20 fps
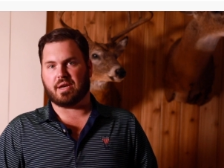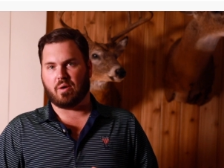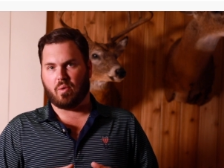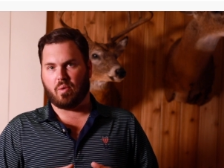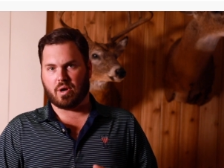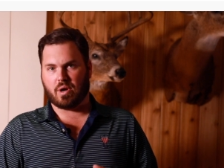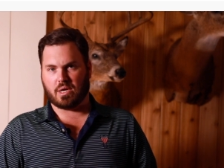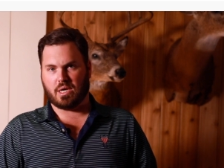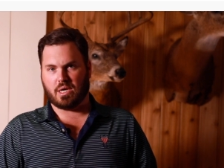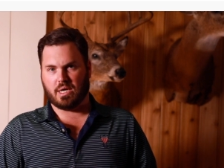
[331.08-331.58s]

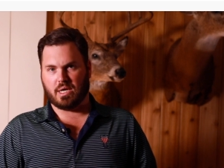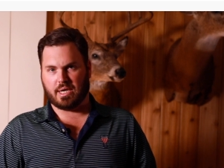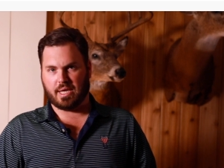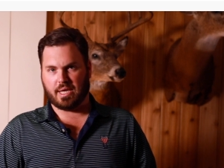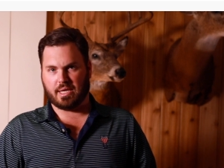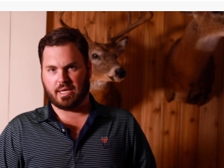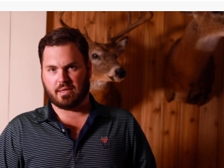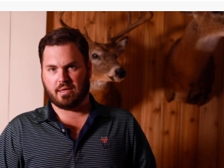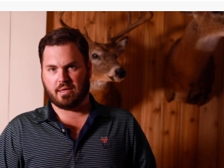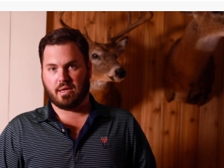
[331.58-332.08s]
access place
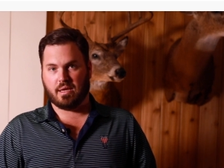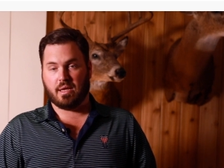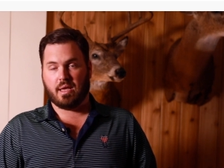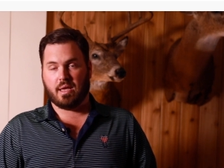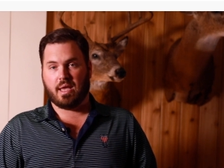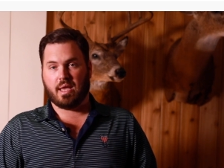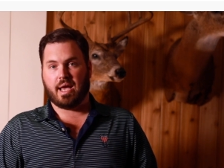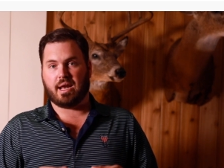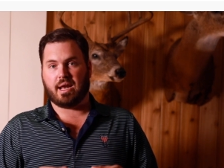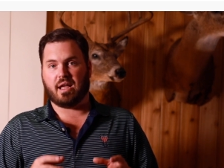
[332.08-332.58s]
to hunt.
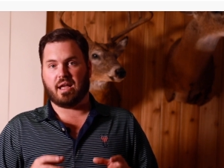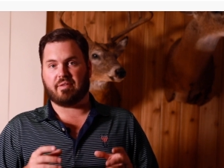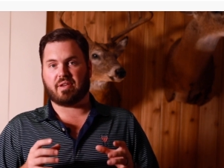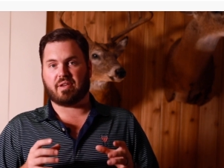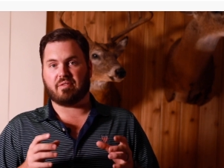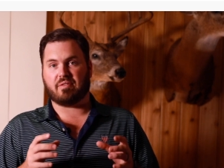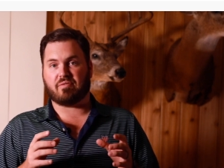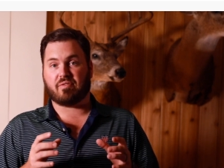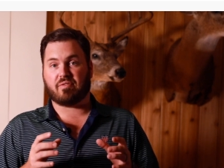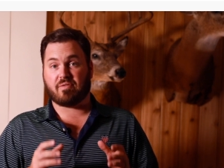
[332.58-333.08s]
If you're
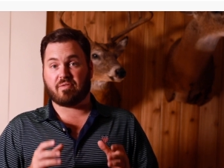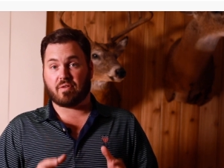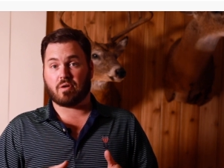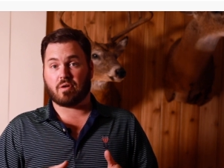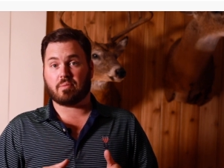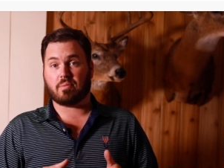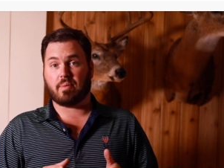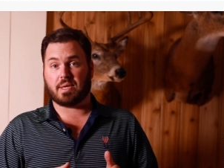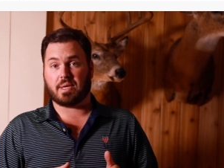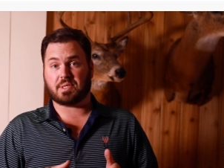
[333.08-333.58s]
looking for
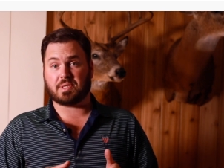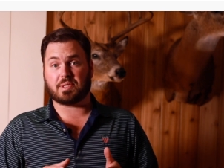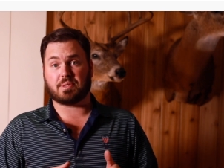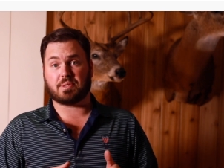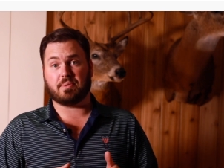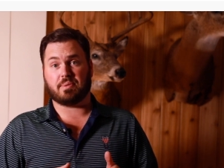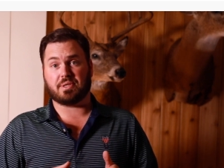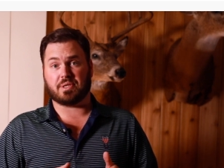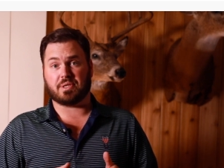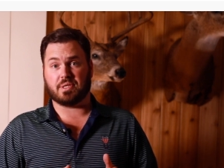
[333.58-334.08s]
public
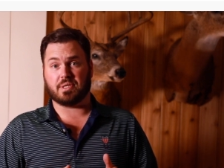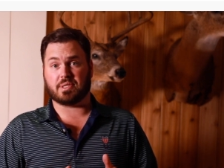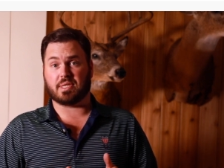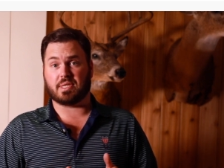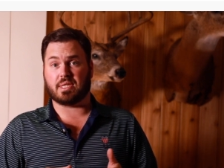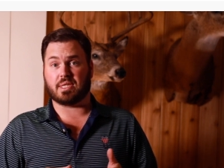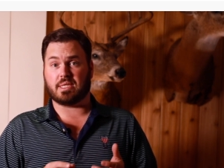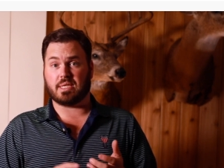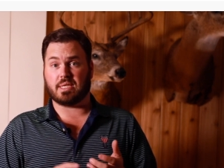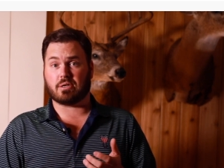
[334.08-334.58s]
land,
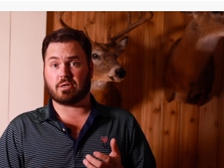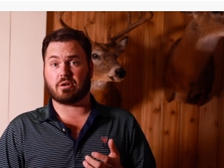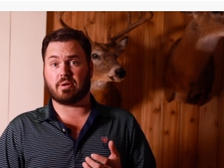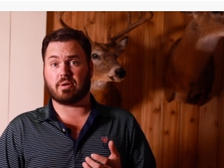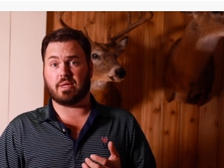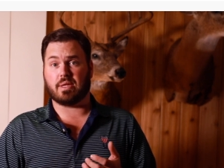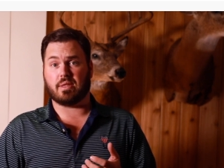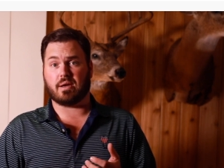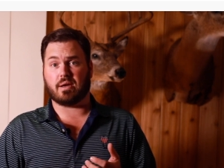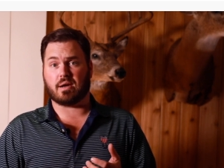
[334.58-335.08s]
again, you're going
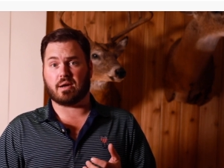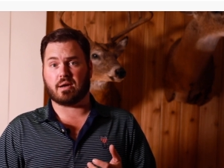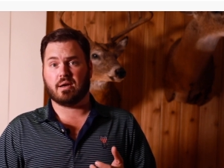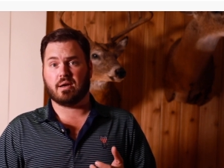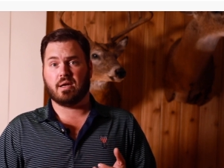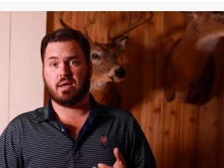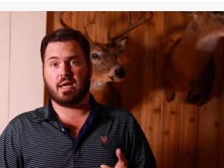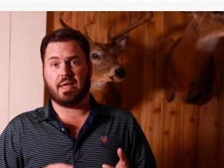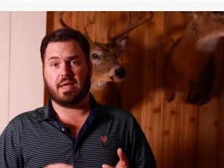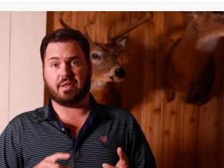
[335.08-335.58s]
to go to your
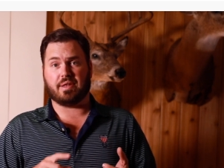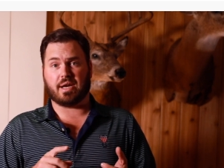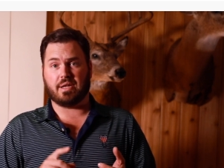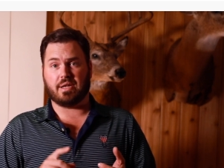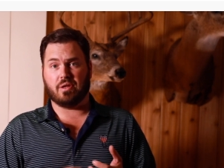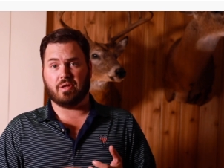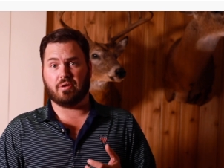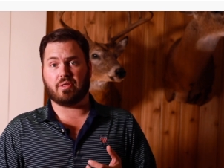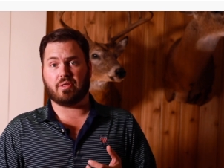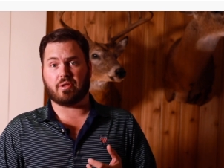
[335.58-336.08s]
state
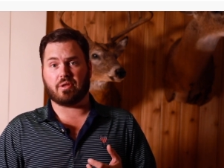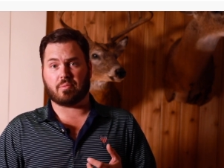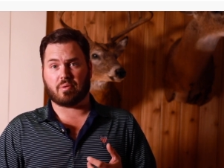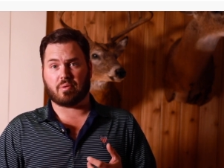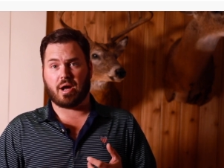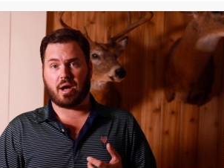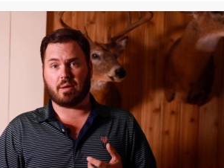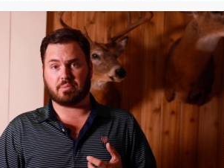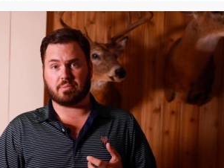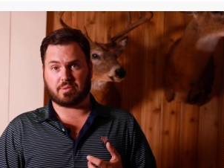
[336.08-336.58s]
wildlife agency's
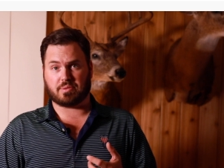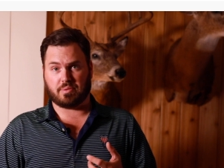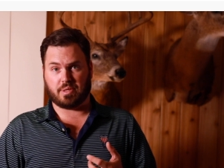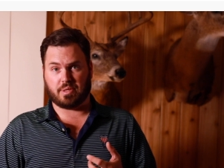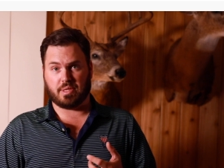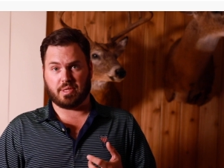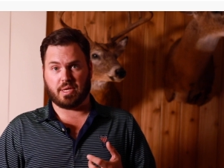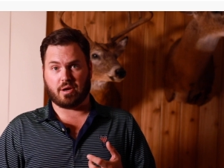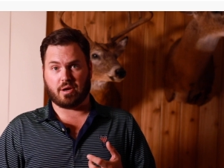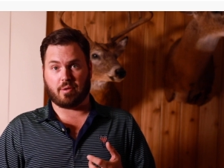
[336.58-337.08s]

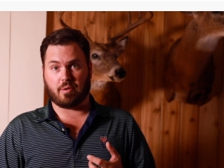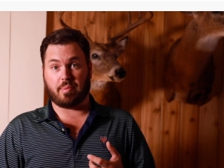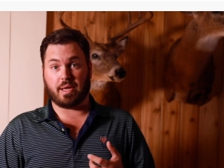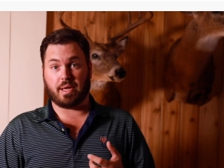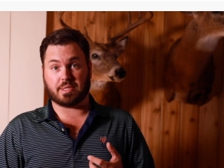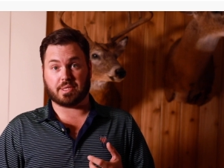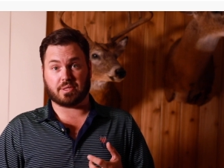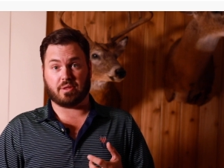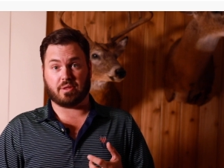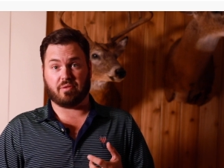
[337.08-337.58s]
website, and
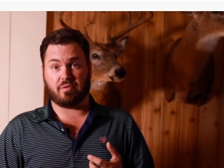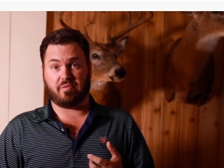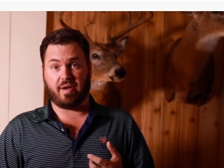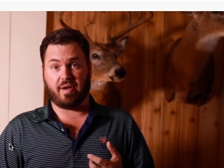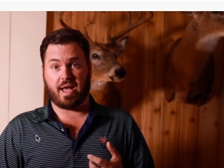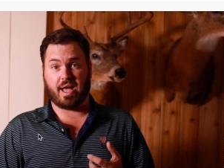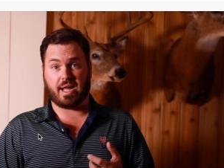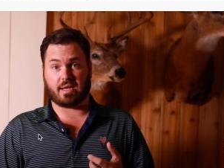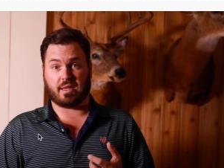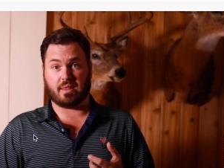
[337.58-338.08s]
they will have a
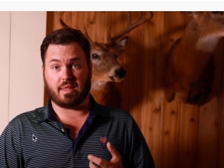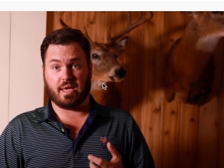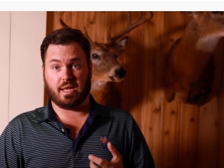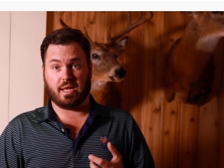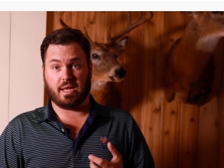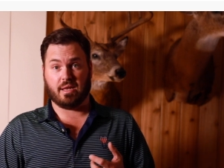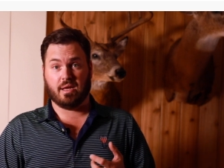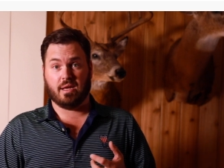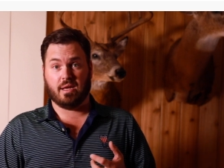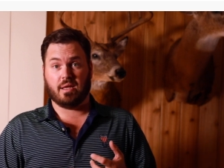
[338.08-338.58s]
listing
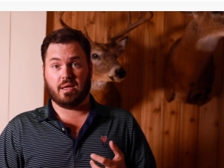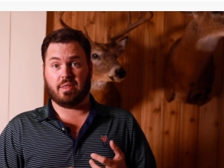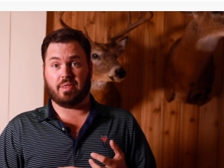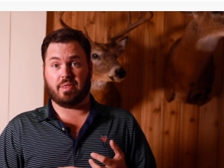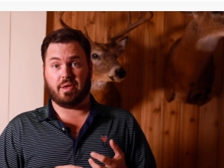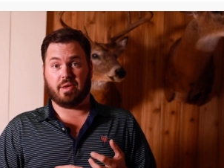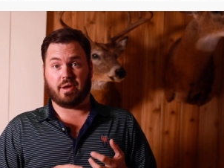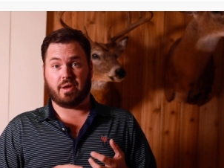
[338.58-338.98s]
on there